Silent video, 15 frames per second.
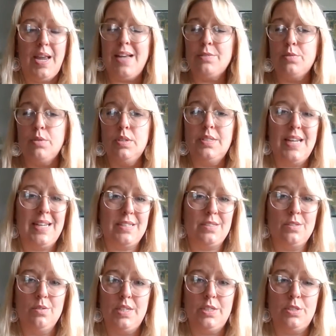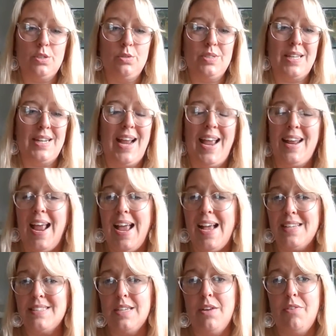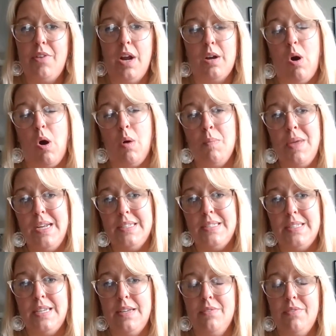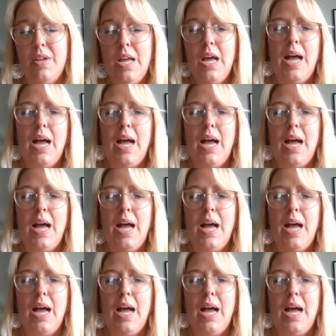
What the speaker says: gastrointestinal issues and antacid and a carminative.